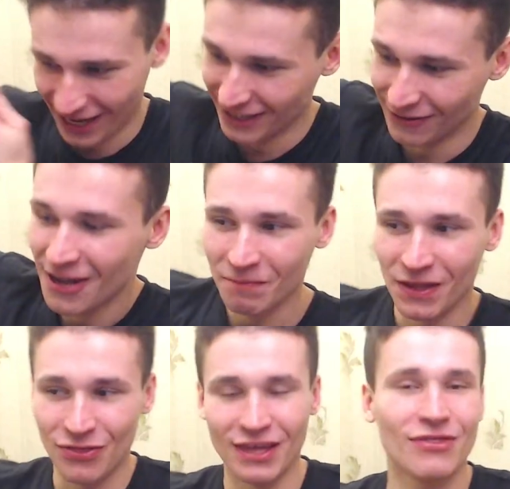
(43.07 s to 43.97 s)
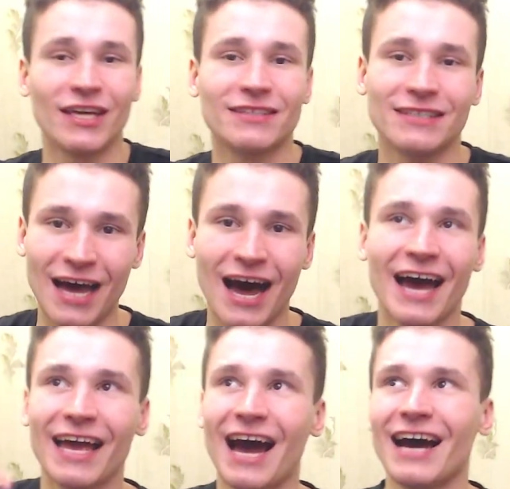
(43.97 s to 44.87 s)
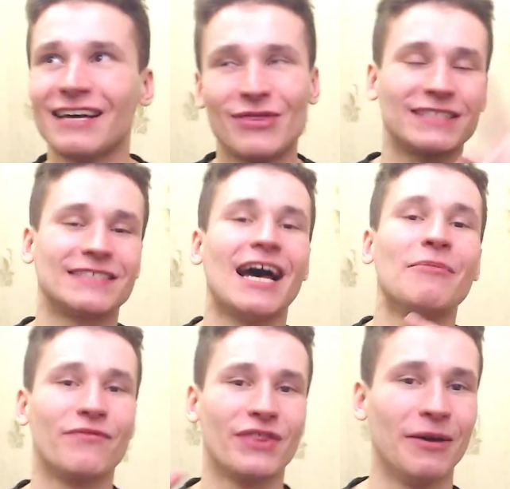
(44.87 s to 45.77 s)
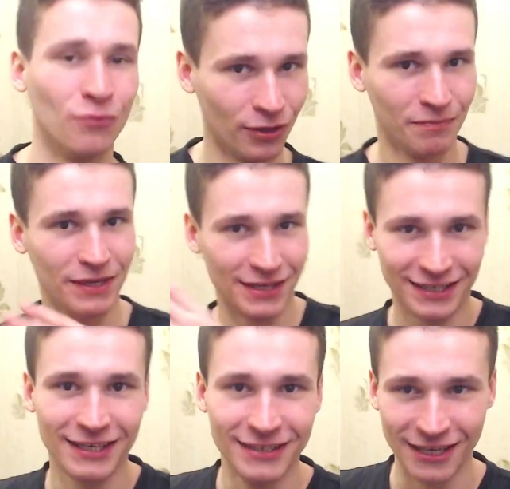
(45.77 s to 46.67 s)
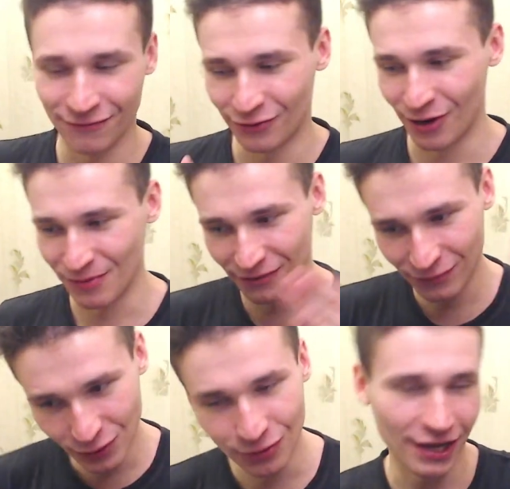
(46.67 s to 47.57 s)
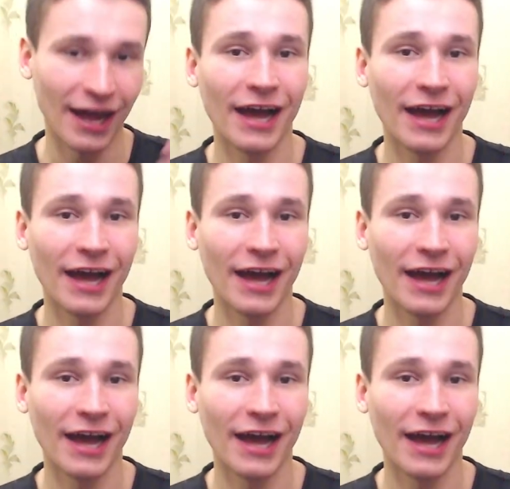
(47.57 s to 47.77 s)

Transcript: kind of, that I uh, that some of them will be hidden from the view.